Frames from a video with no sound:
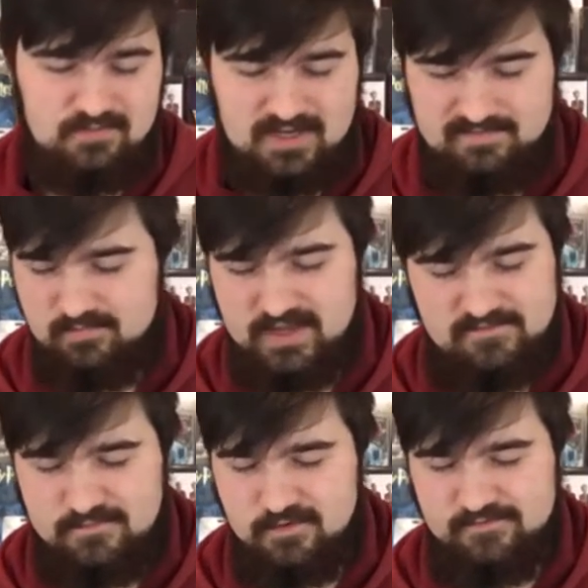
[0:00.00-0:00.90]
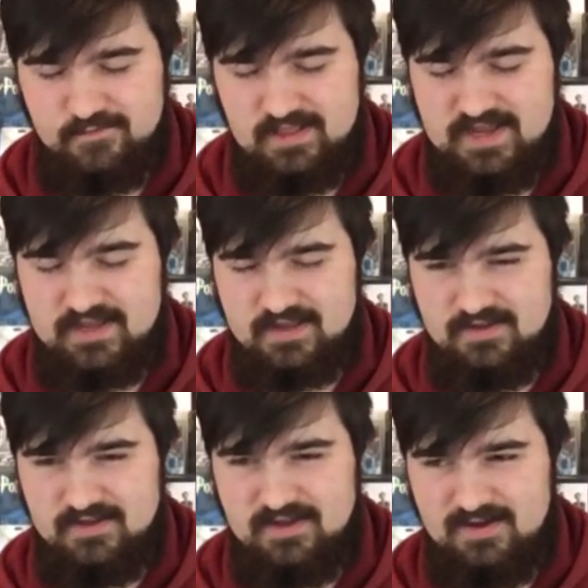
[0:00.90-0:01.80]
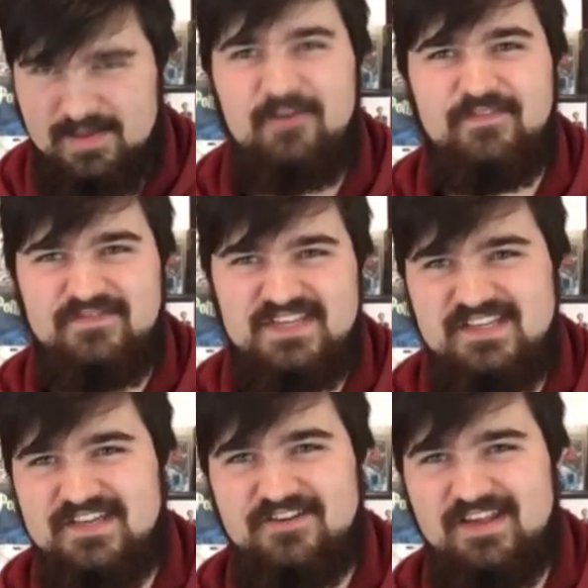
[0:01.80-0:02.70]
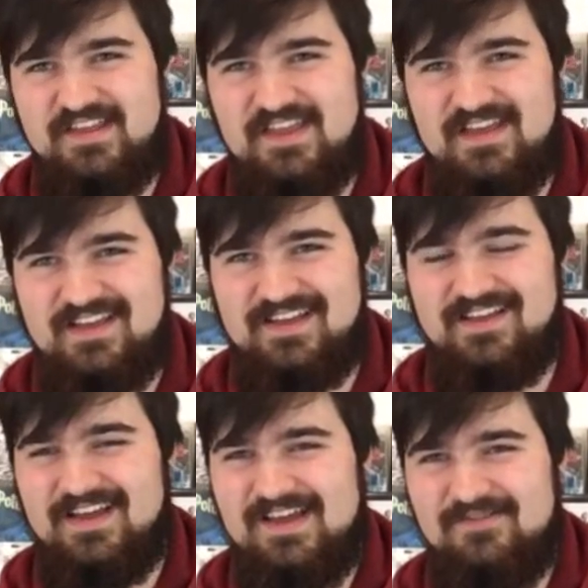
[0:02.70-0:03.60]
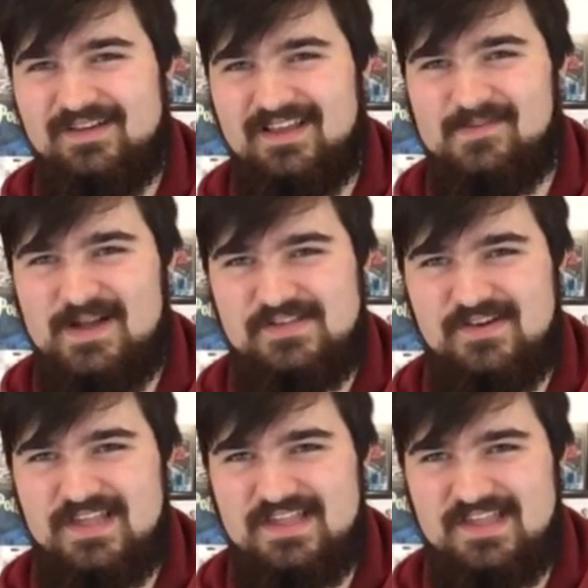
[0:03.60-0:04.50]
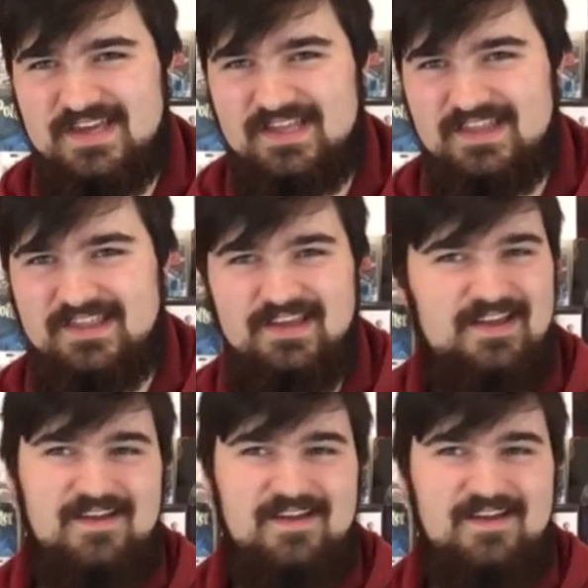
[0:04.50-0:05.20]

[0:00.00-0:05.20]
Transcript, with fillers: I've been waiting for for like about 15 years, I think. When it came out in 2006?